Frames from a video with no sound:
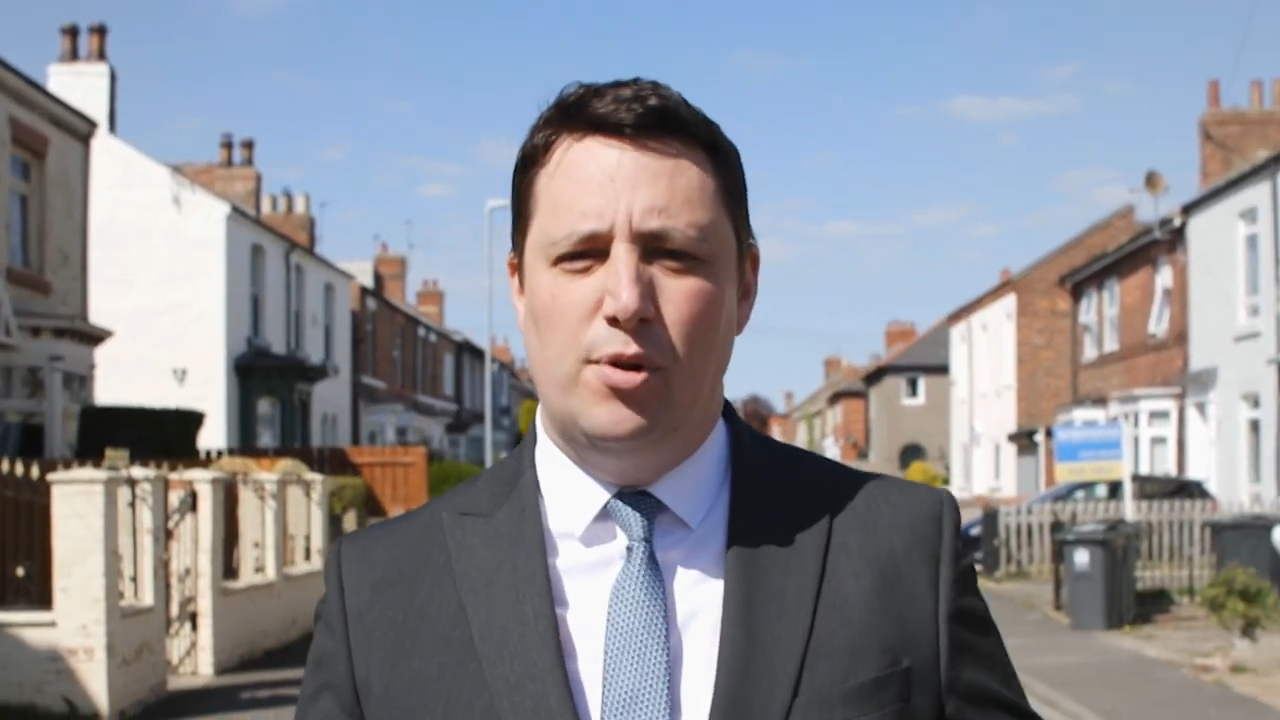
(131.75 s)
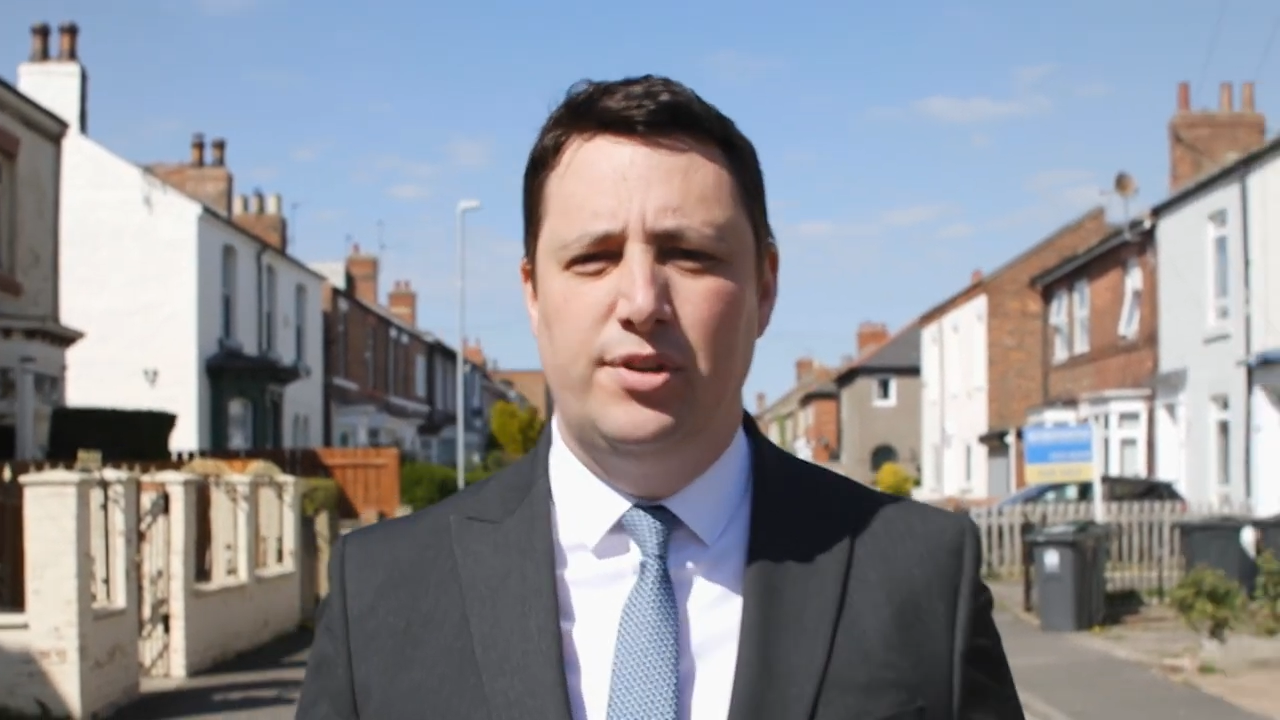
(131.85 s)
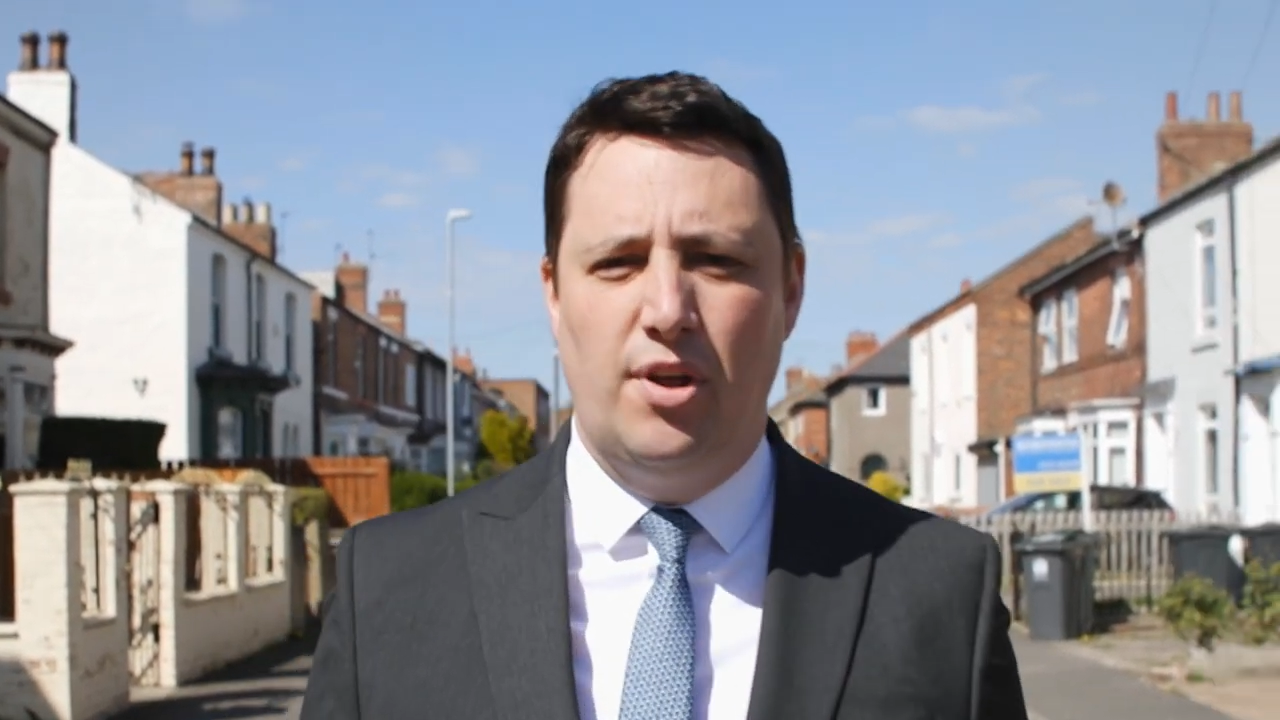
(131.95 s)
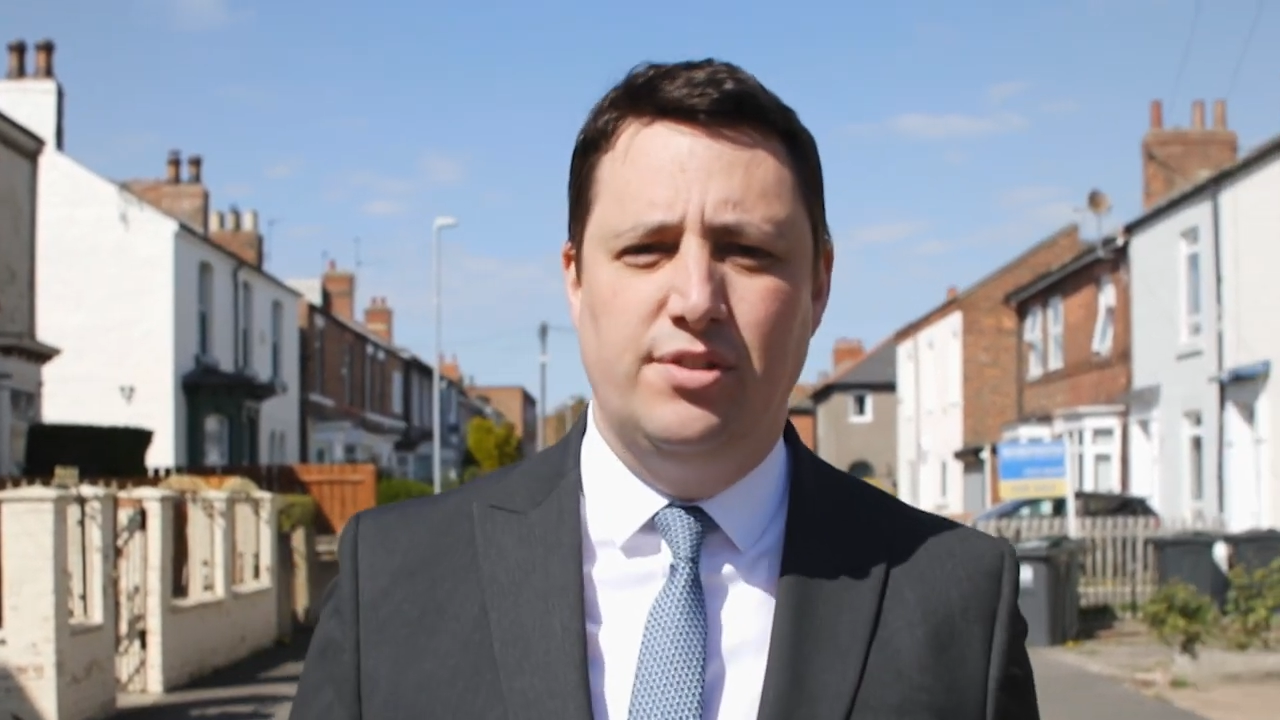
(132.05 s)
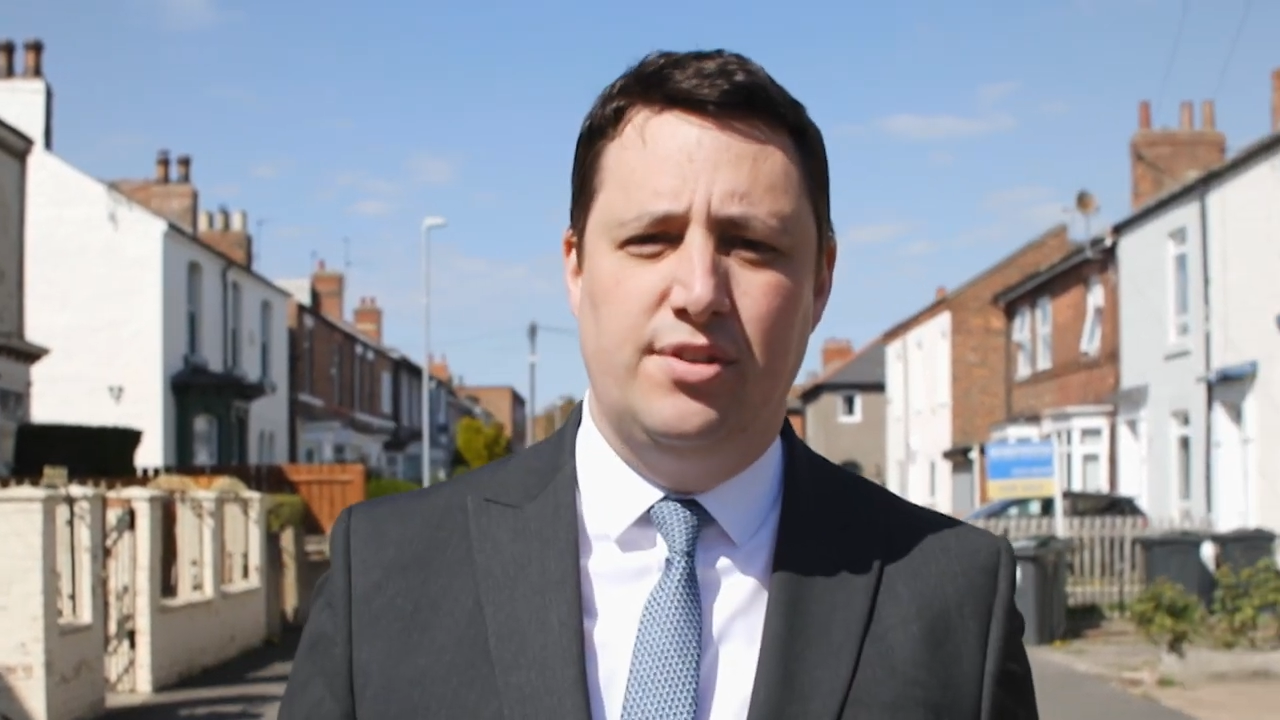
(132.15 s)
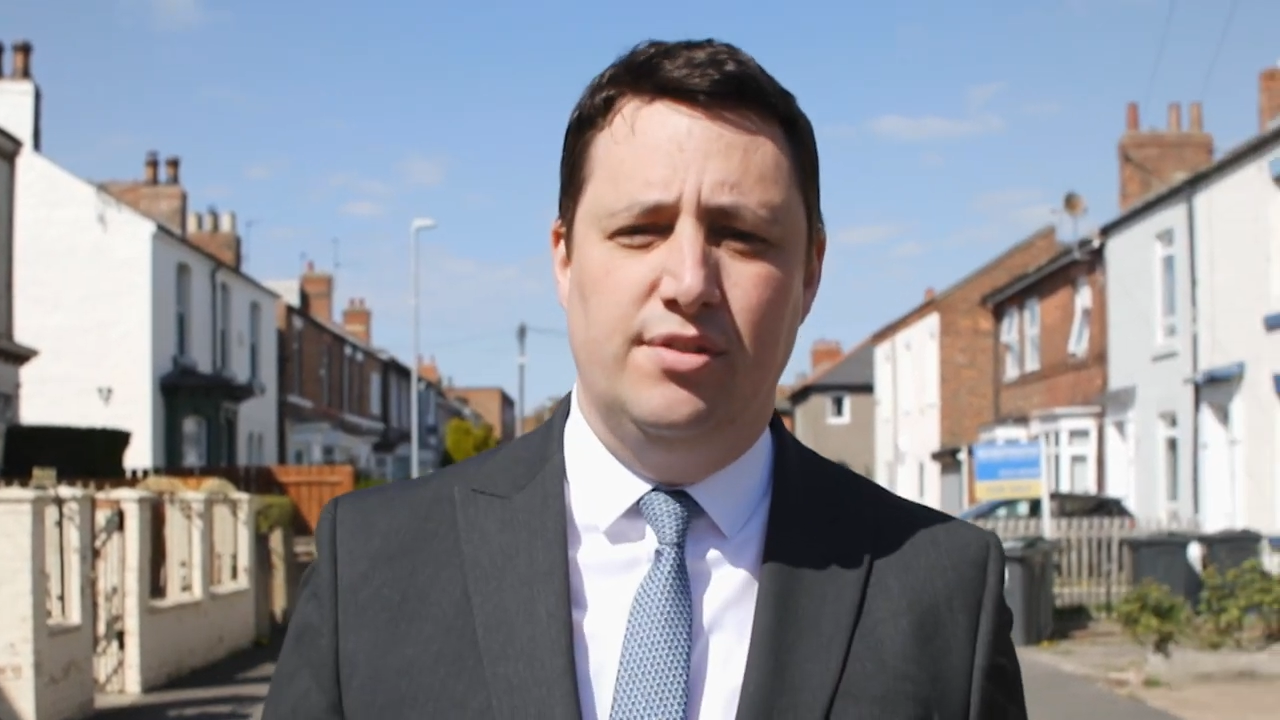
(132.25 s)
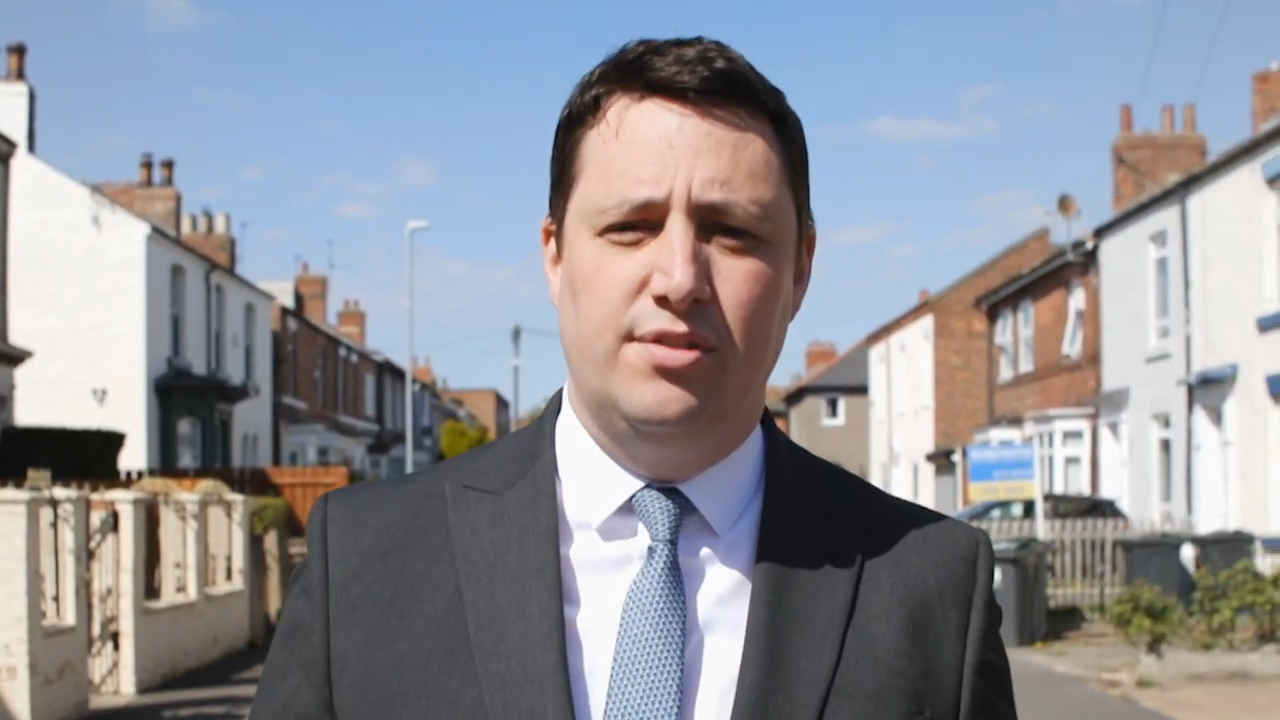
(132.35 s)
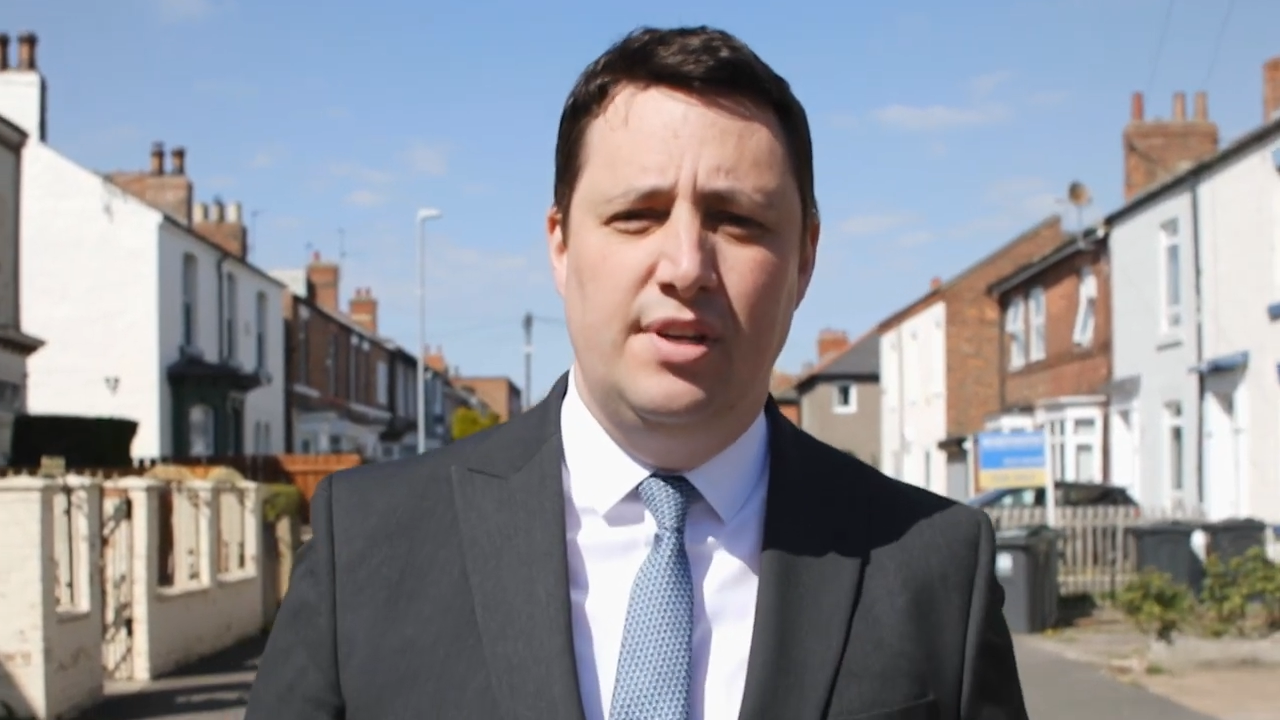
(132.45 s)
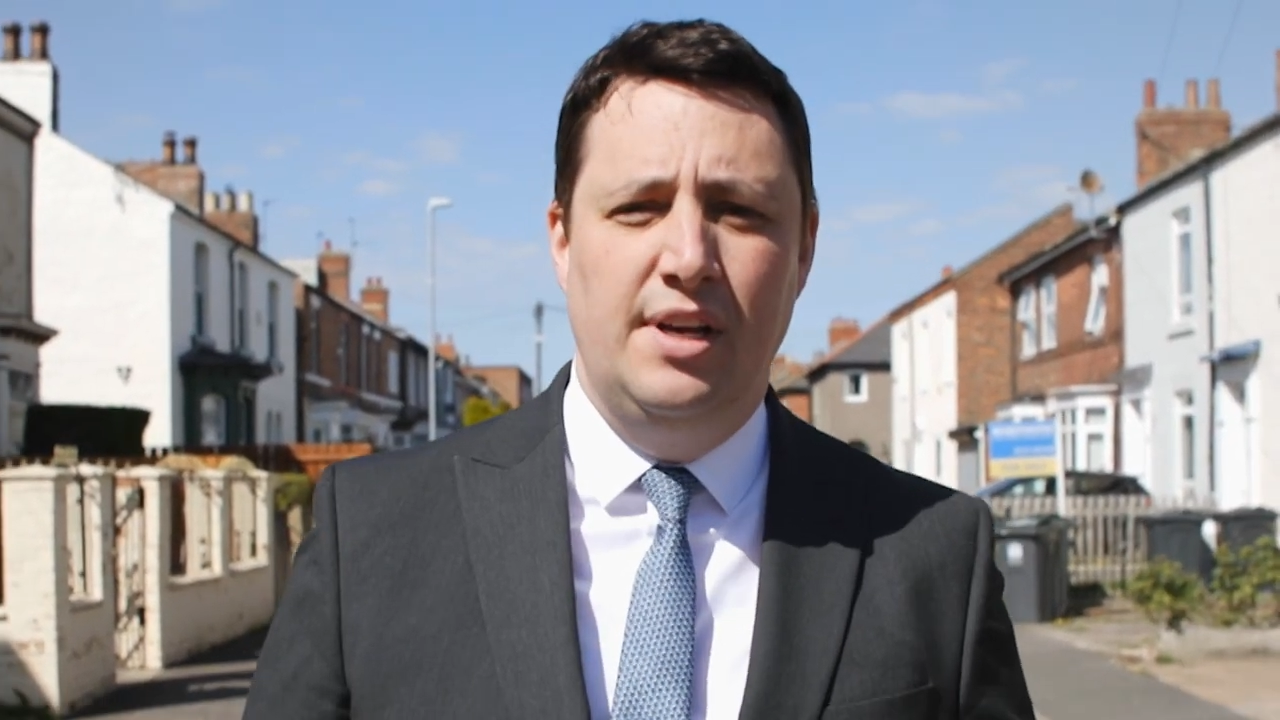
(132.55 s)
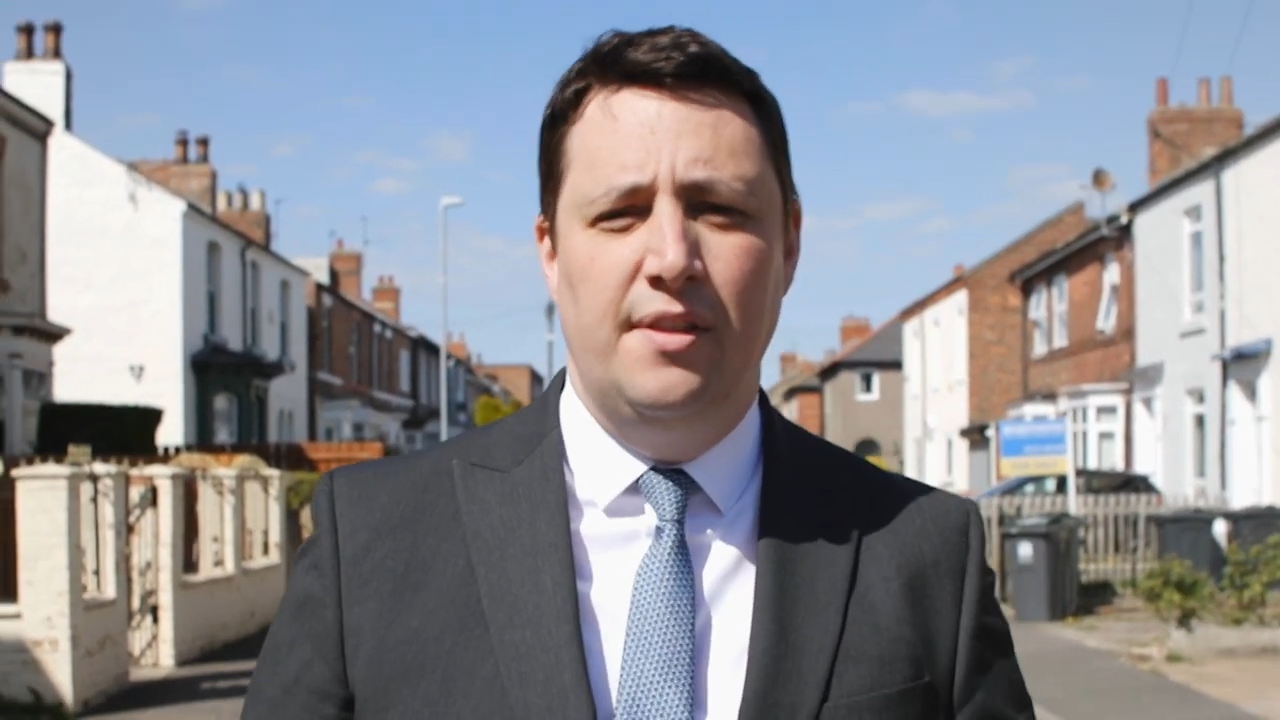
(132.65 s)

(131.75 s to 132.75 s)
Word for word: old nonsense.